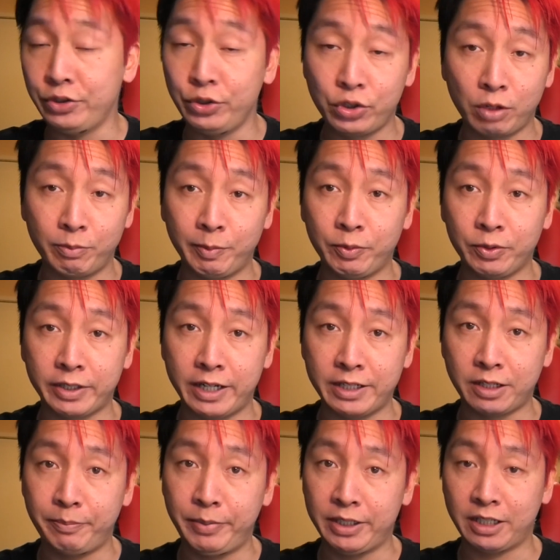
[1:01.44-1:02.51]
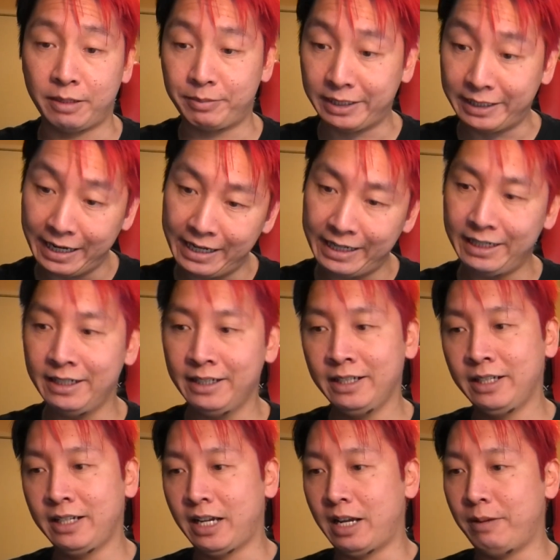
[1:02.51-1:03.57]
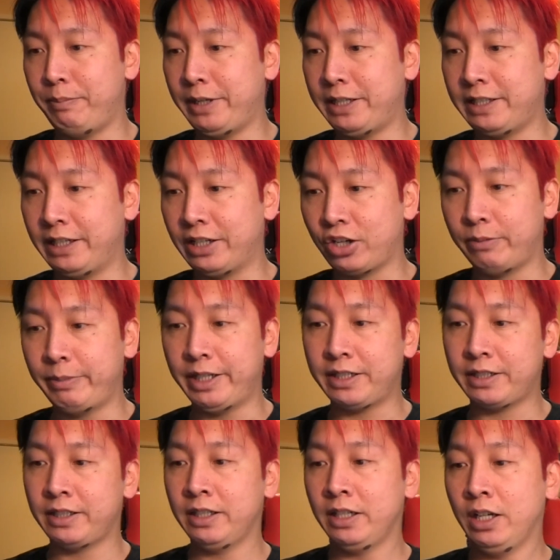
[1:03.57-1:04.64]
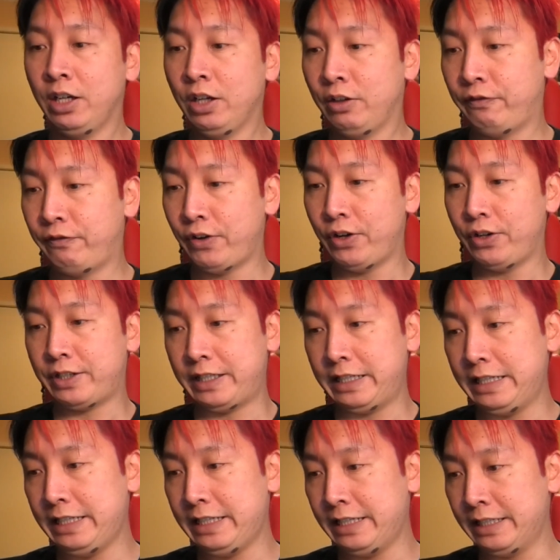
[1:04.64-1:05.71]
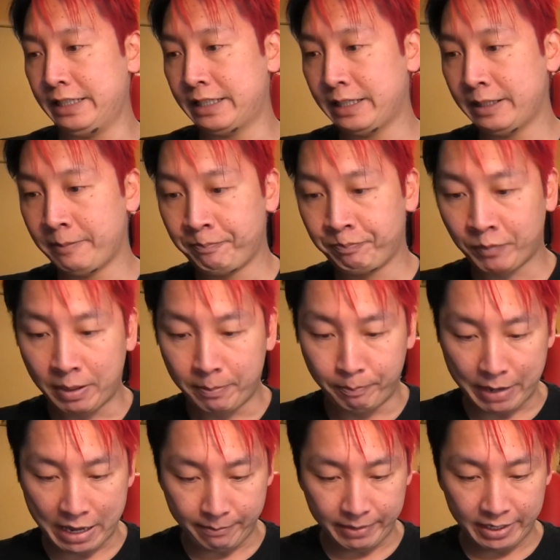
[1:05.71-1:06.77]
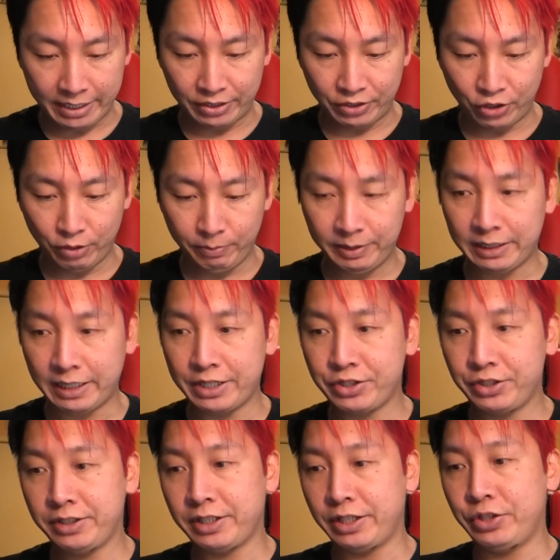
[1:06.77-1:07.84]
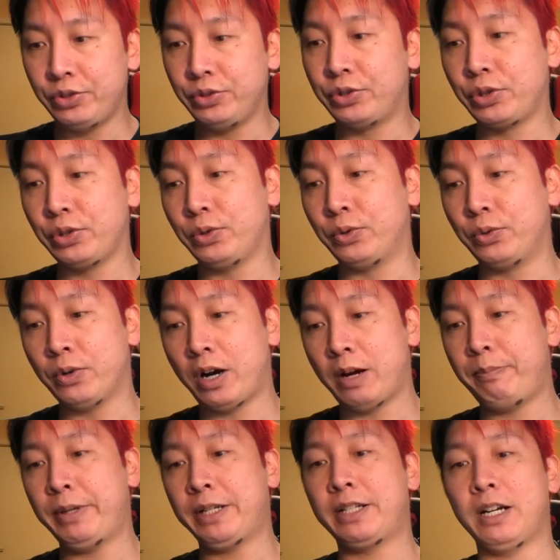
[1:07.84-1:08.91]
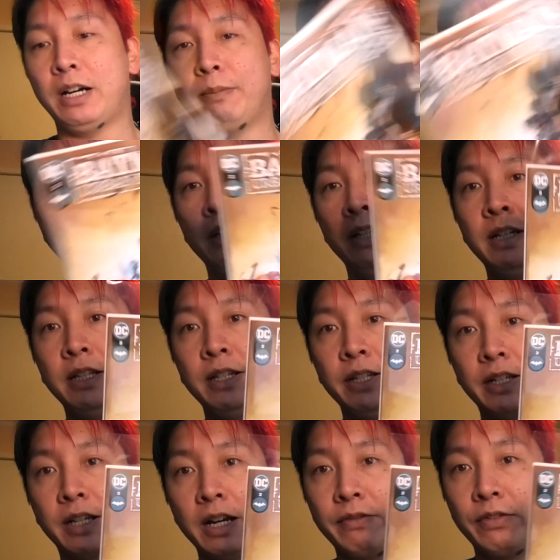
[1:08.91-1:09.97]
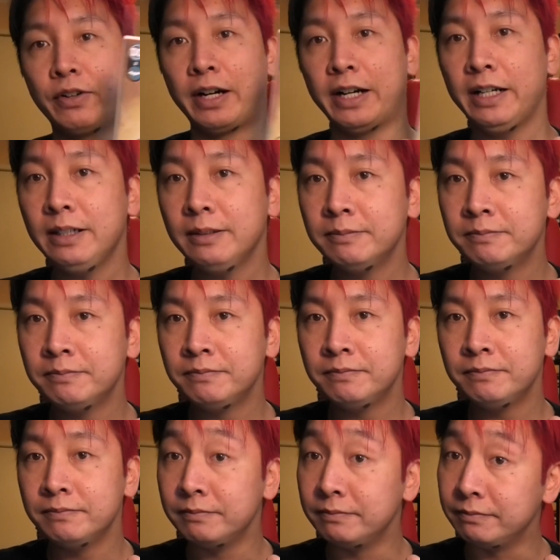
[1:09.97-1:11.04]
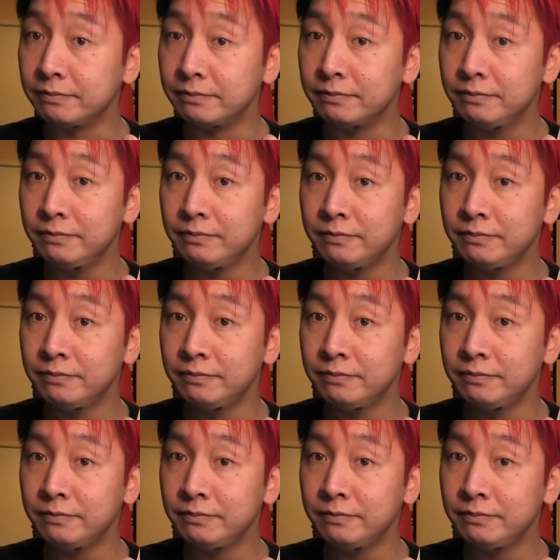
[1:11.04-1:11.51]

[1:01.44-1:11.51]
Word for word: new comic book days I picked up today at Big City Comics. First is Batman Urban Legends issue 2. I picked up the cover A mm -hmm.